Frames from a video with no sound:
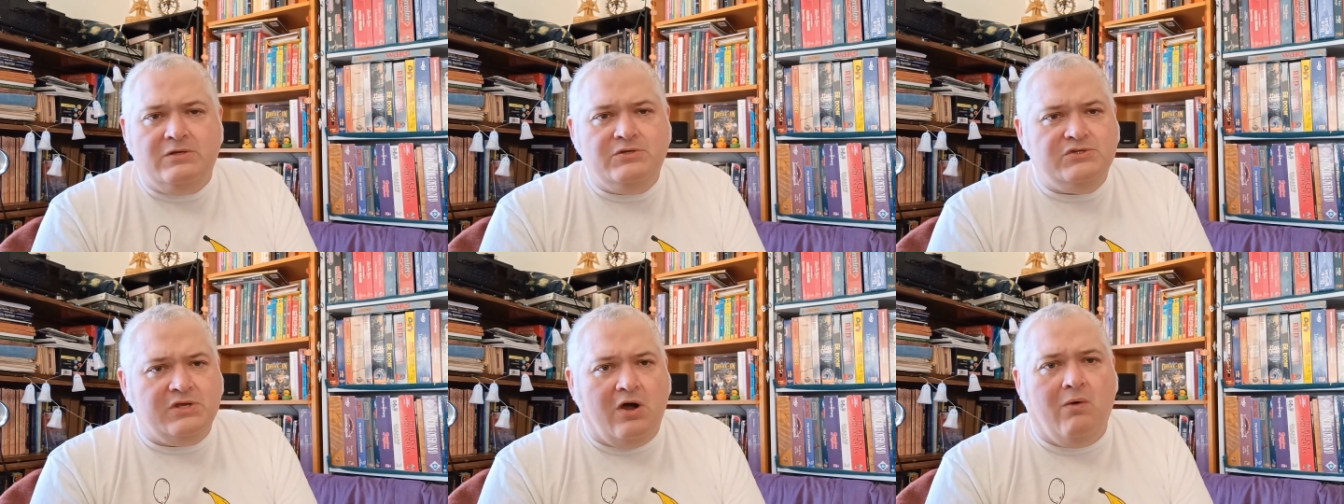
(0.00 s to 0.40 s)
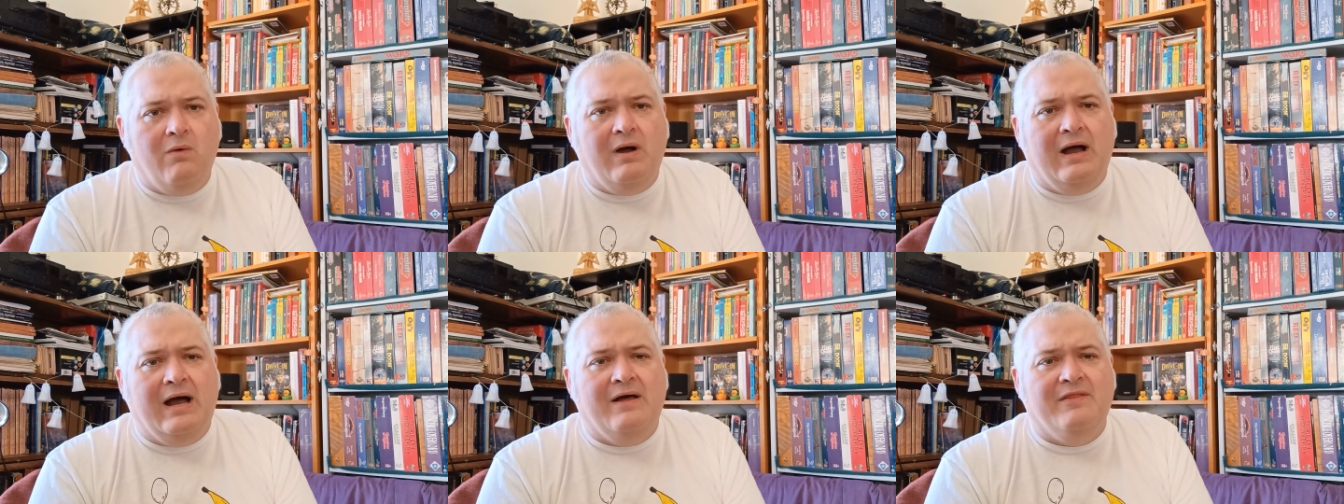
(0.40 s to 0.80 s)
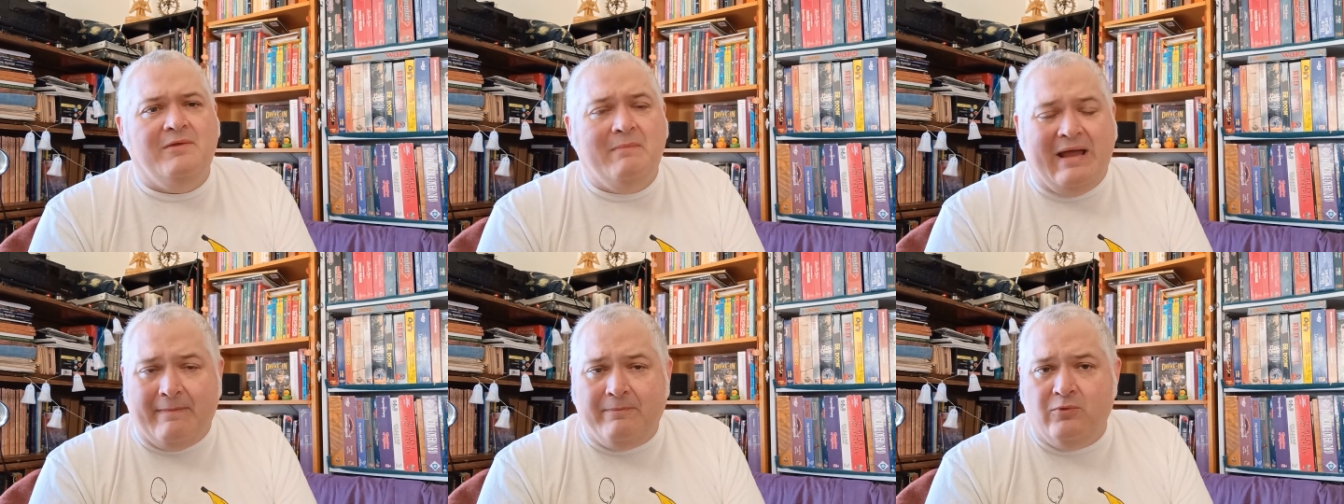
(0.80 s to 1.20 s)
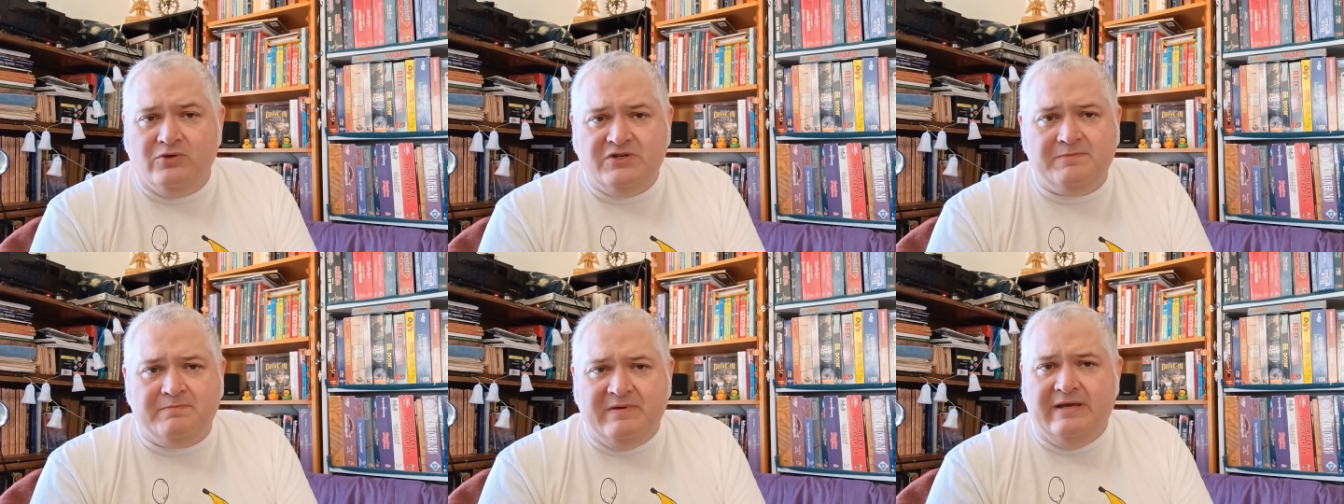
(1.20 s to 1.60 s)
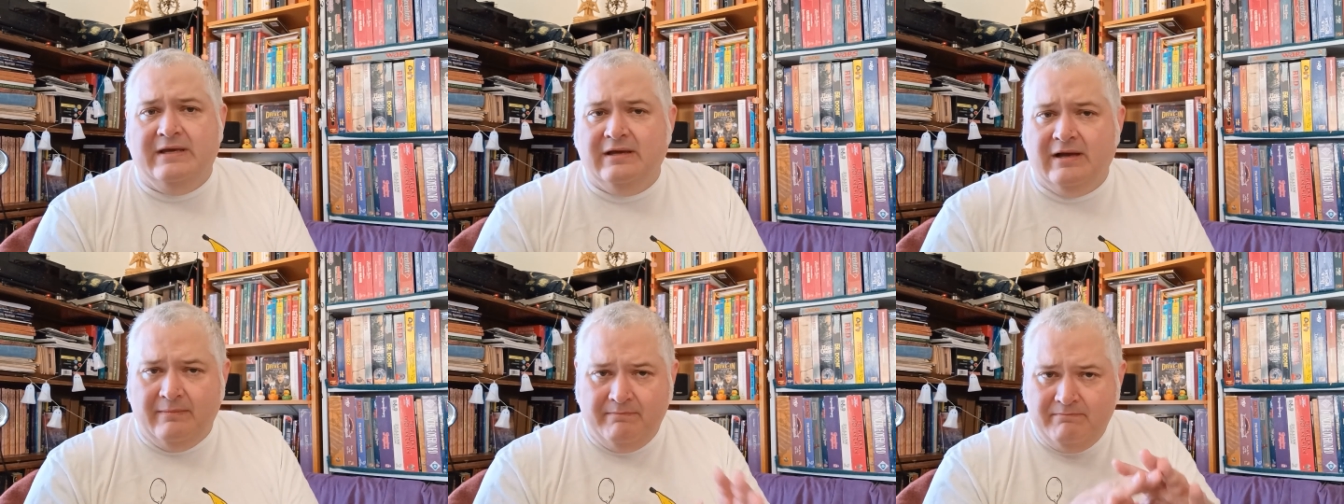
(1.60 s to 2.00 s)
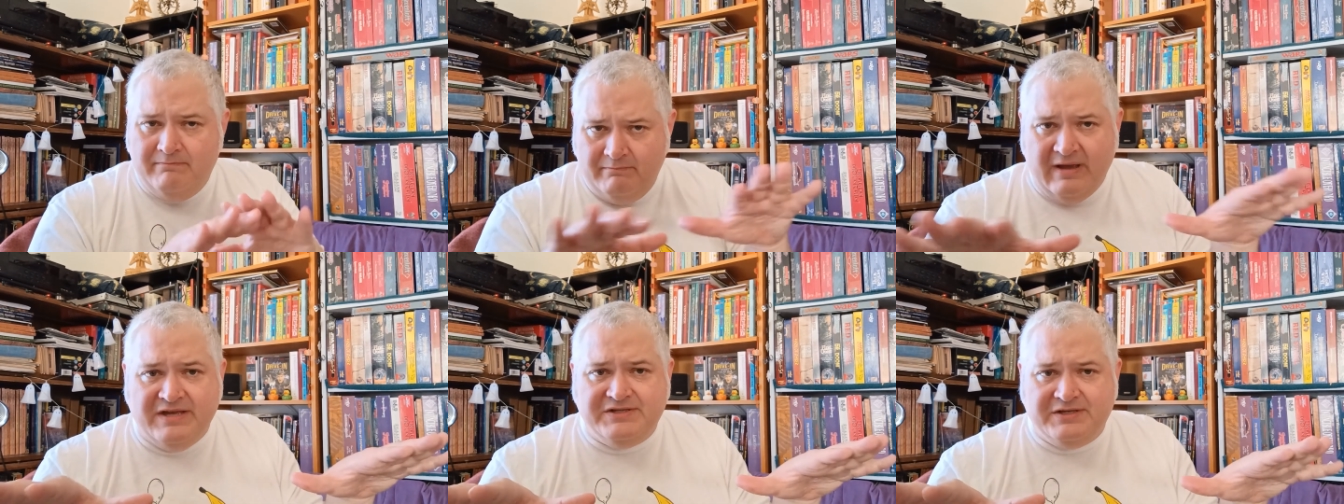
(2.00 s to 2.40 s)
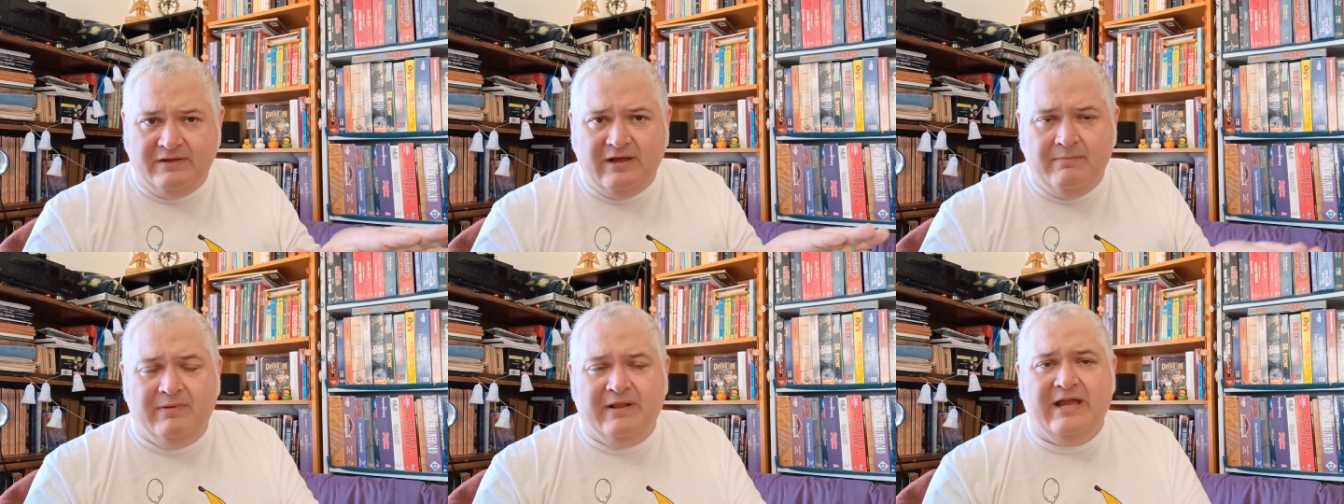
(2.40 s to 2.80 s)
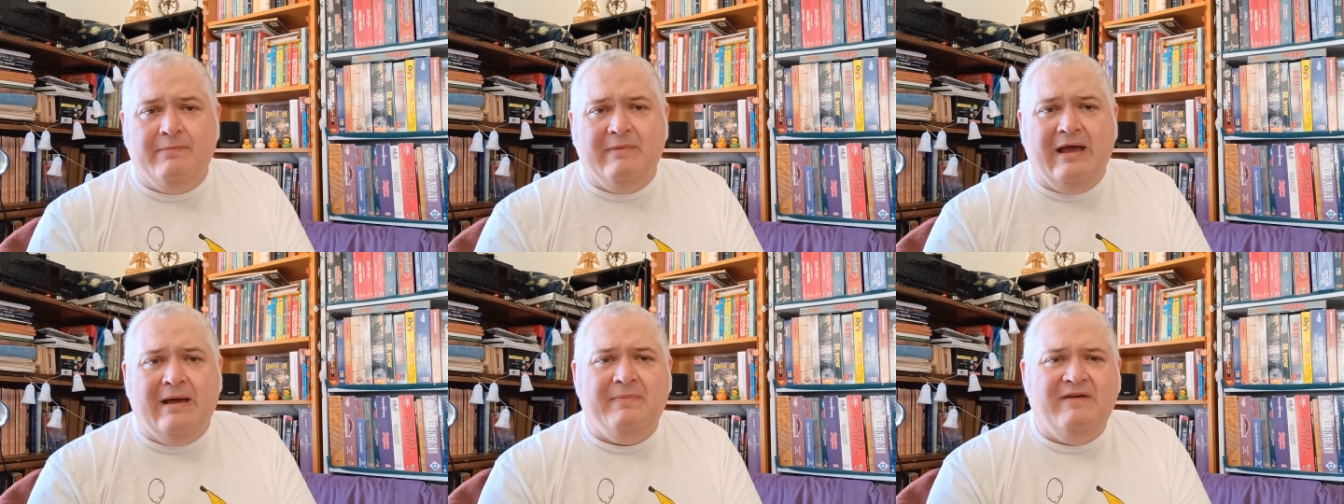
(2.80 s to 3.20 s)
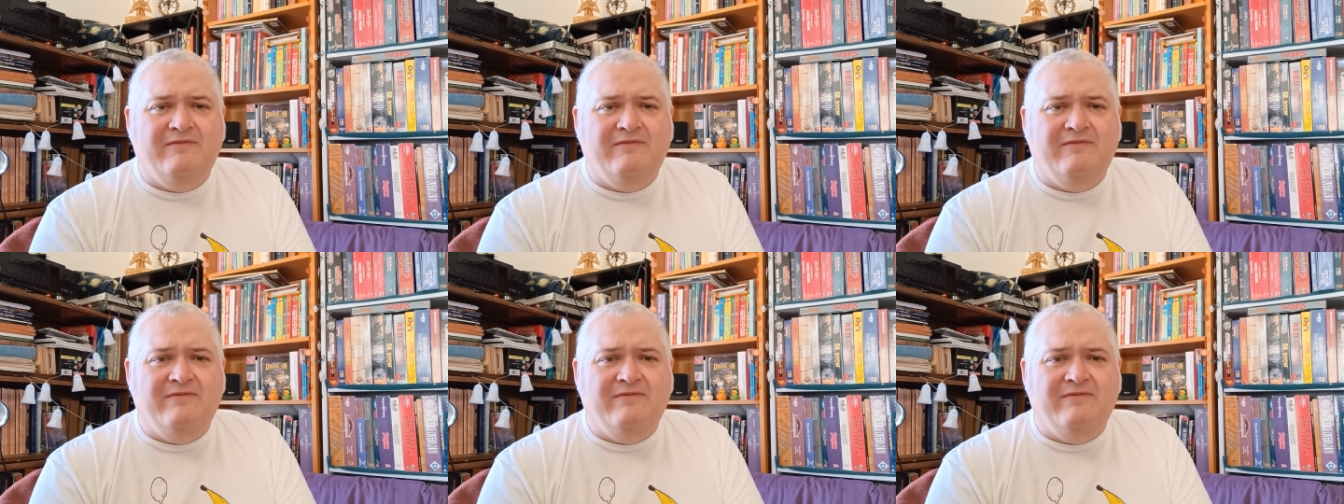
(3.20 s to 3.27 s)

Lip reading: So the map will just be basically a blank map.